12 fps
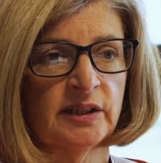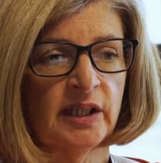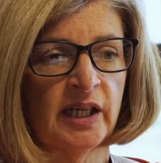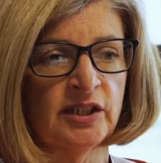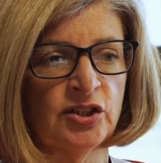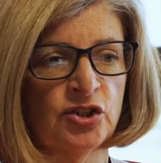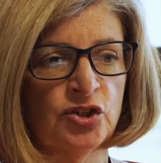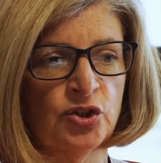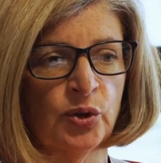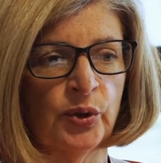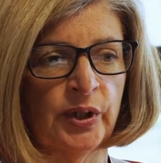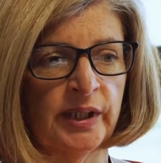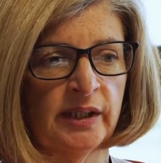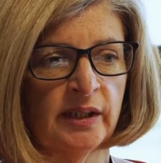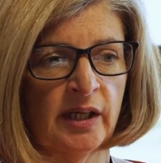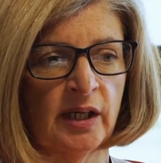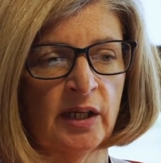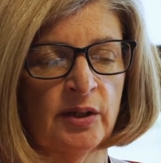and enjoy
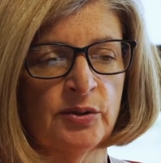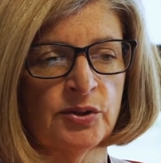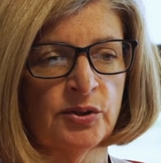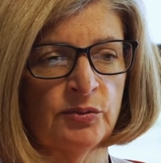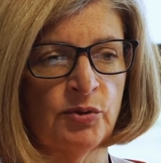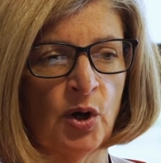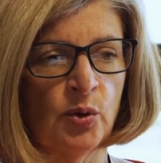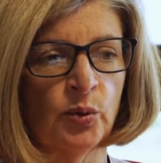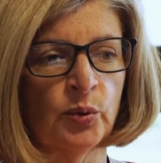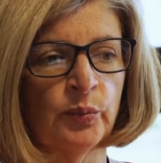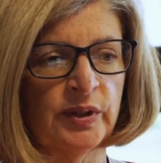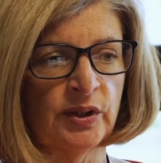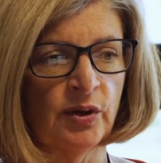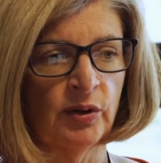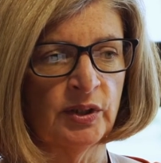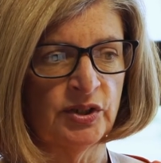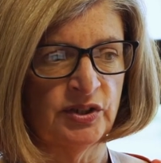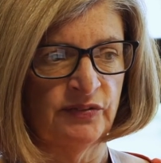a closer role with
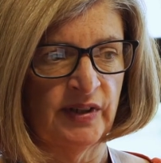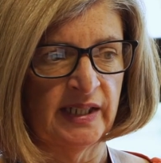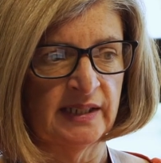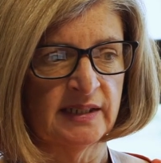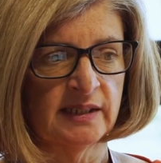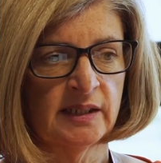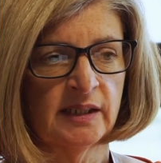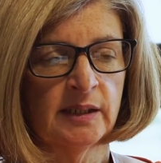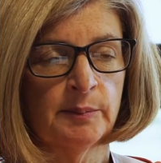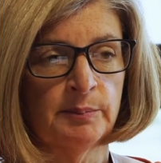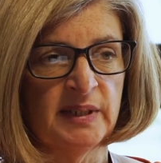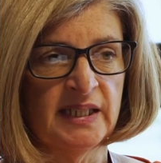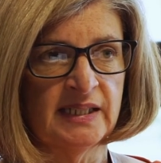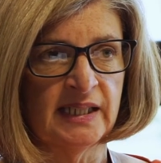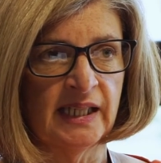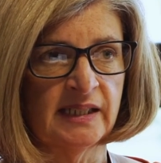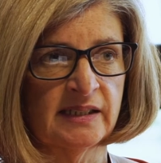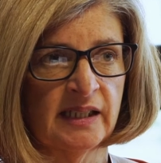college events,
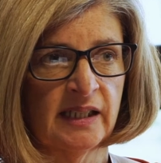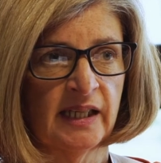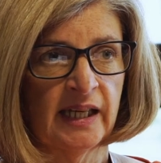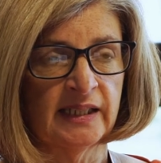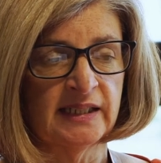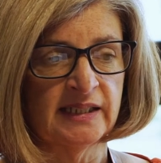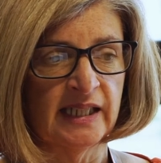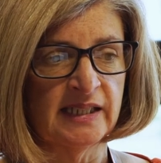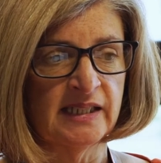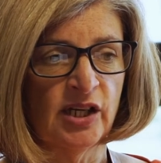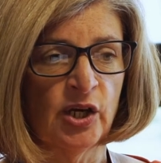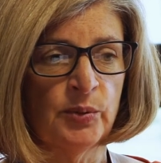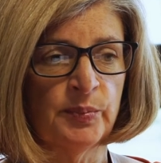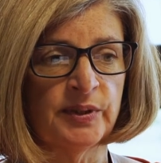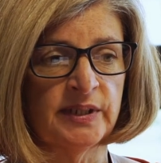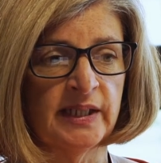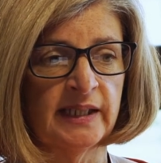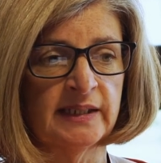meetings, and attending
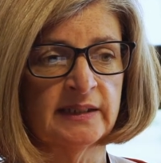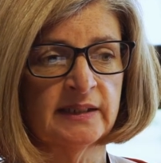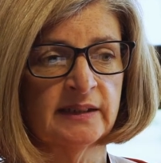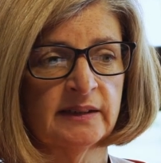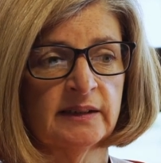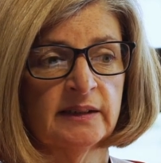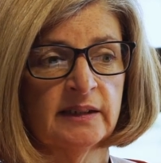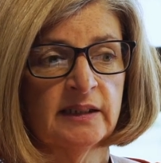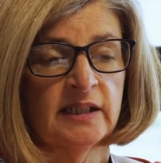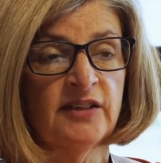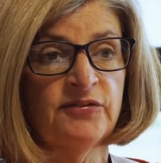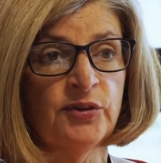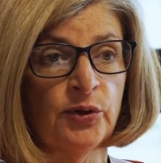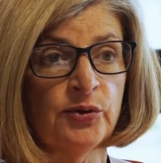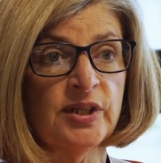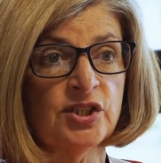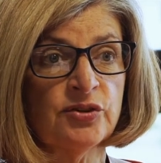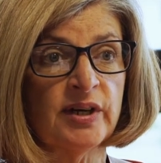open days. If you're
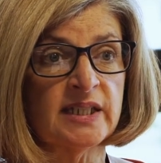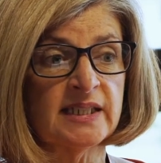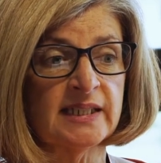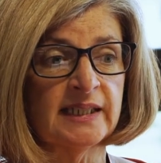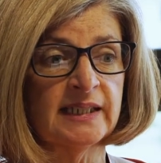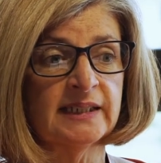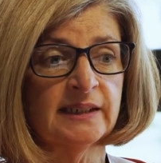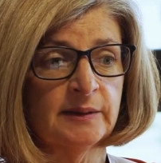interested,